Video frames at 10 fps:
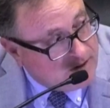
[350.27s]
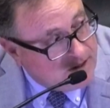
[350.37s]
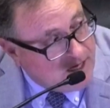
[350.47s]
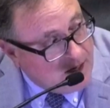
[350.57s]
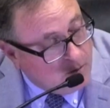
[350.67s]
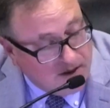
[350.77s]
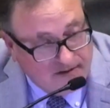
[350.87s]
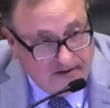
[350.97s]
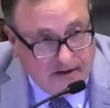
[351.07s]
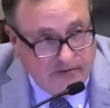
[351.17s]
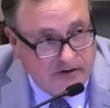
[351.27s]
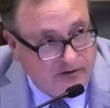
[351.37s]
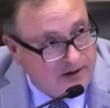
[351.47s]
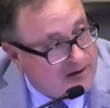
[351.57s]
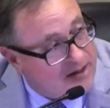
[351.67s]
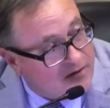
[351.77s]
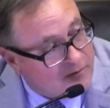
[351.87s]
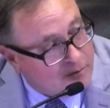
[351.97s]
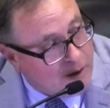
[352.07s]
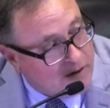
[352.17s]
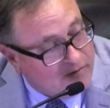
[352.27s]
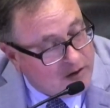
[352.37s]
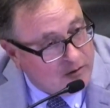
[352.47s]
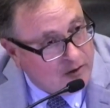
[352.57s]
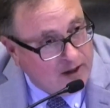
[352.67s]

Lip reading: I want to see the facilities for Parkview.